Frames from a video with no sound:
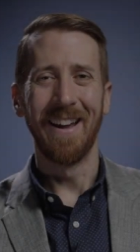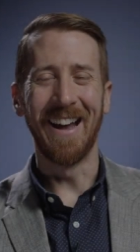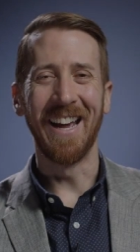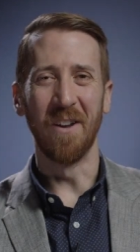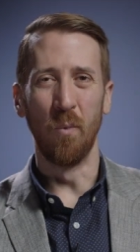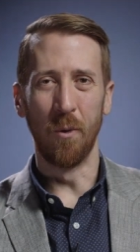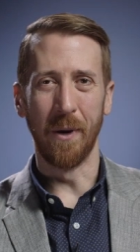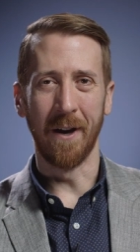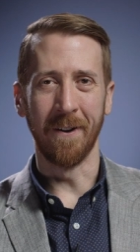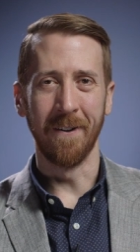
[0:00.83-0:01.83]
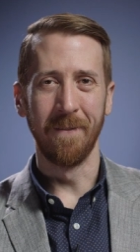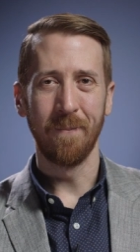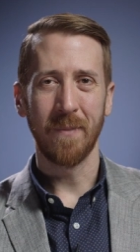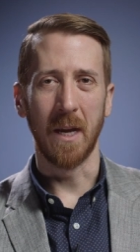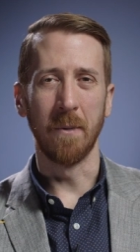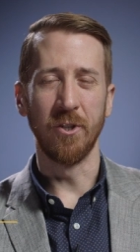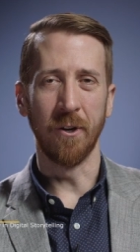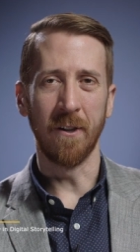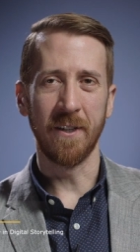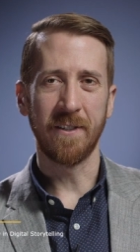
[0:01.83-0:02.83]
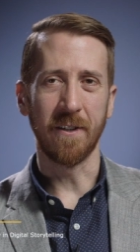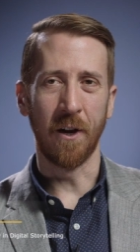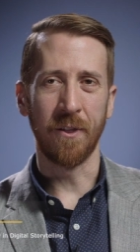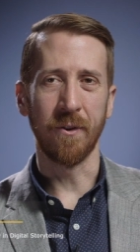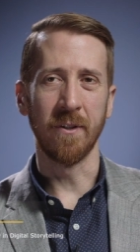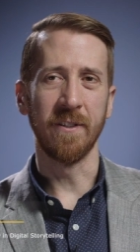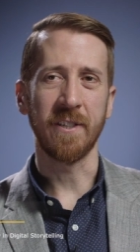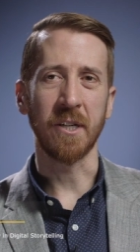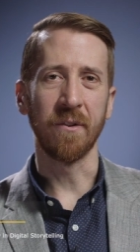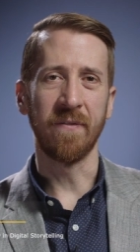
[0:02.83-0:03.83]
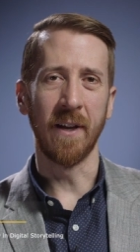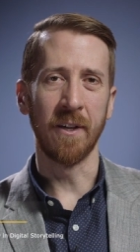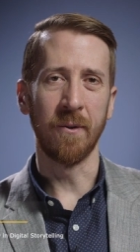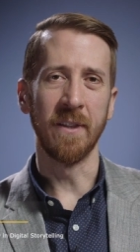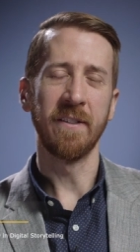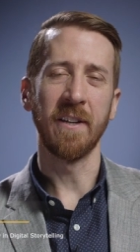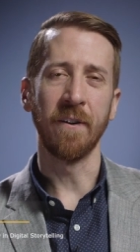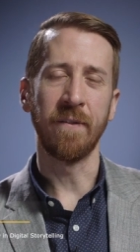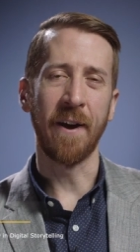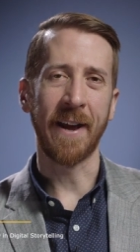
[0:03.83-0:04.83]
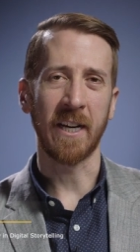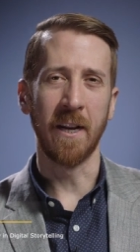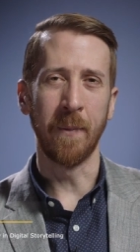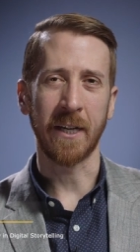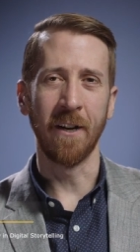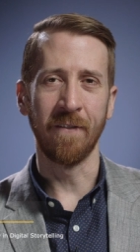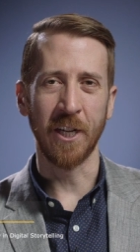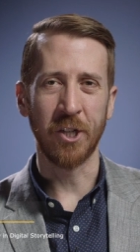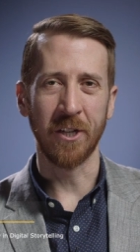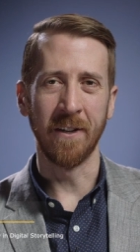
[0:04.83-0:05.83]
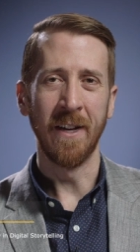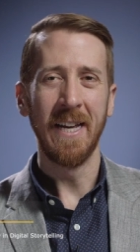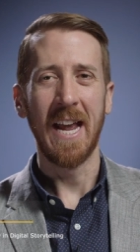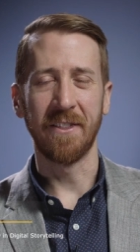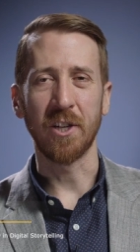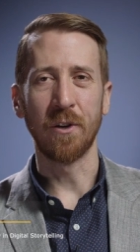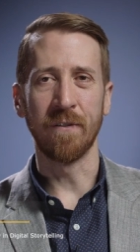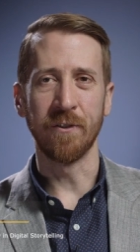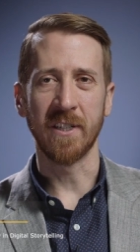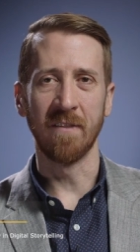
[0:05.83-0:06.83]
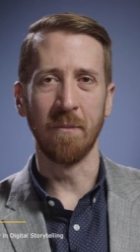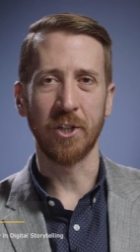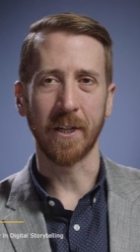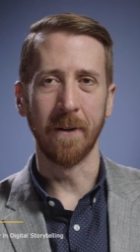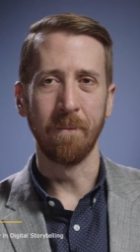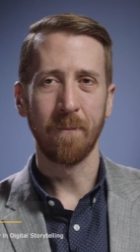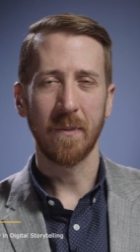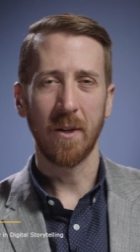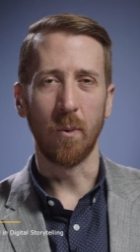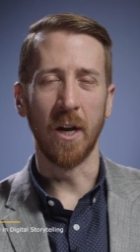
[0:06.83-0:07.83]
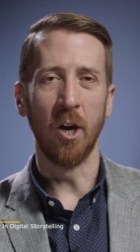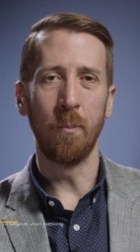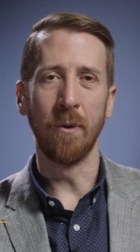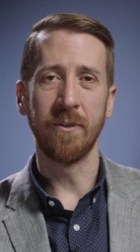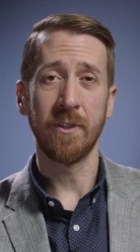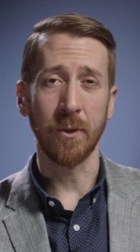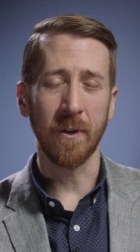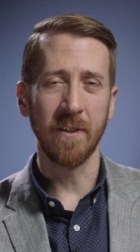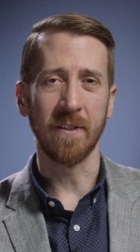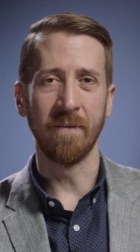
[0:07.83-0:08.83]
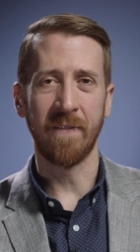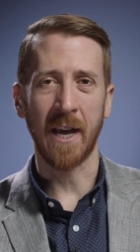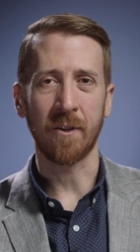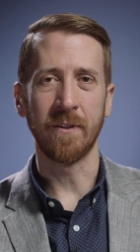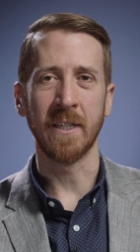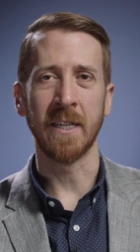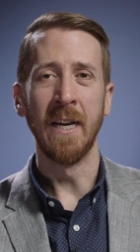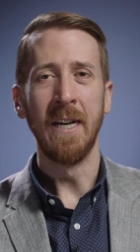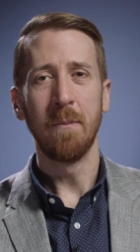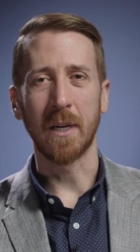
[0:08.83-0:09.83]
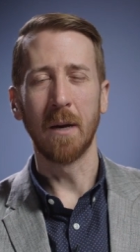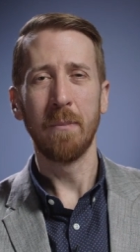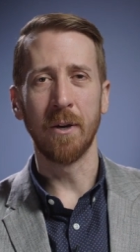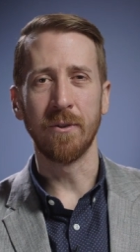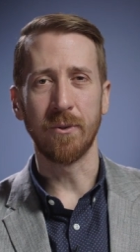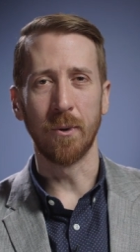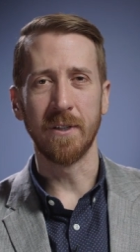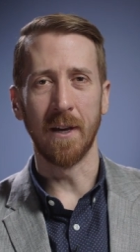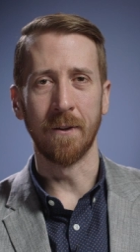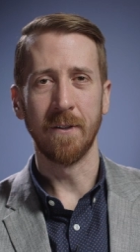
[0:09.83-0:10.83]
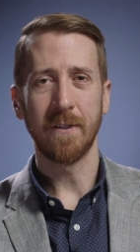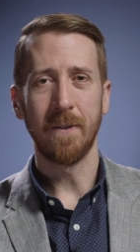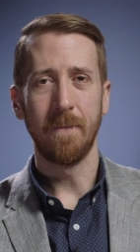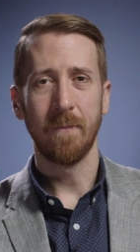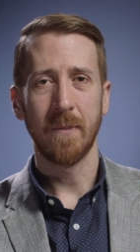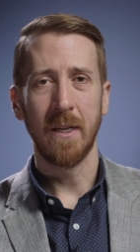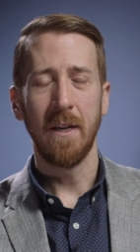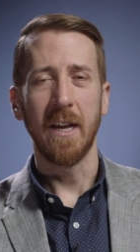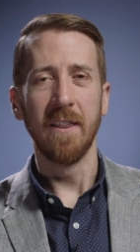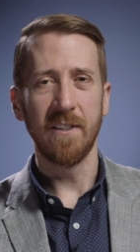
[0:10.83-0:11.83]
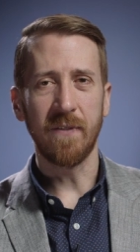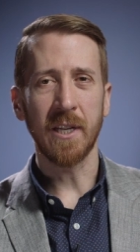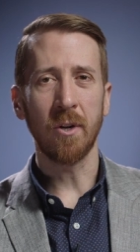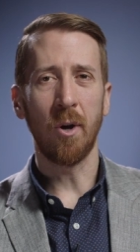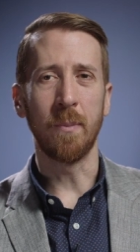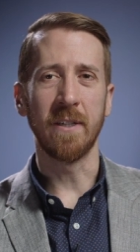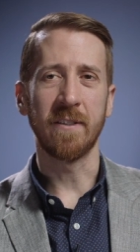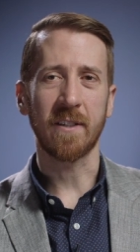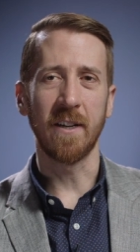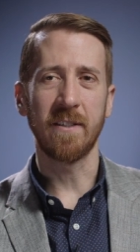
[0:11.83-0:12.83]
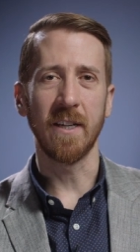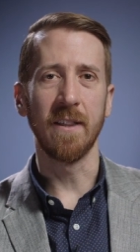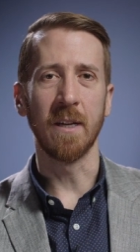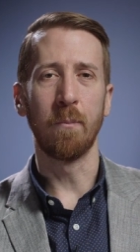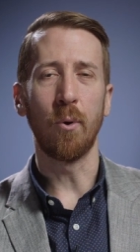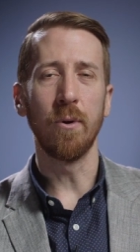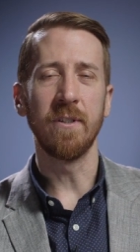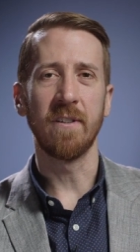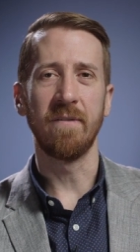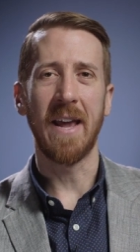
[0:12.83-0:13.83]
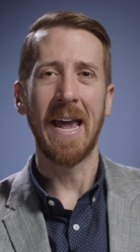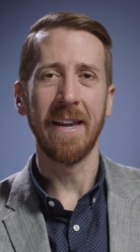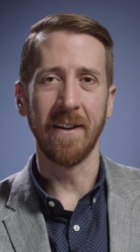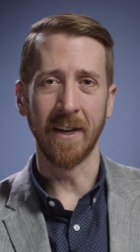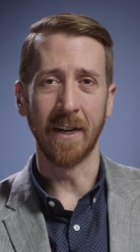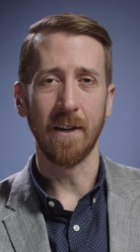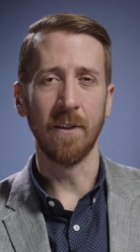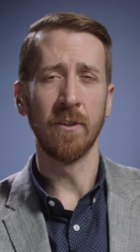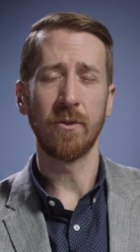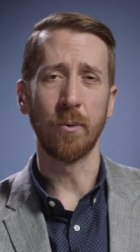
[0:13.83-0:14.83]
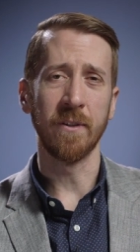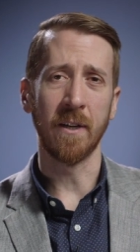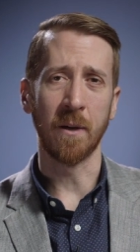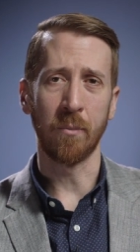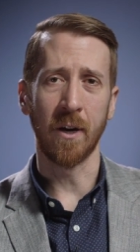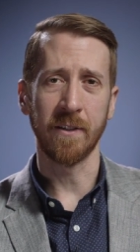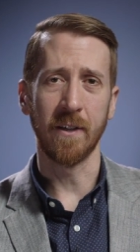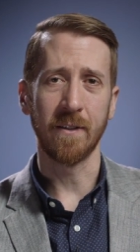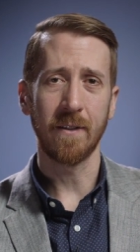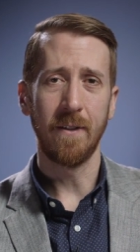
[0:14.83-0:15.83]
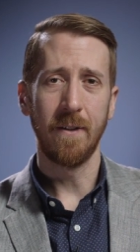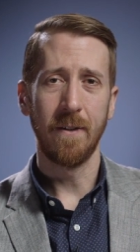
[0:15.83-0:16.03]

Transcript: Hi, I'm Will Potter. I'm a journalist, author, and senior fellow in the Center for Academic Innovation at the University of Michigan, where I help both students and faculty become better storytellers. In this video, I'll be discussing the importance of editing in the storytelling process.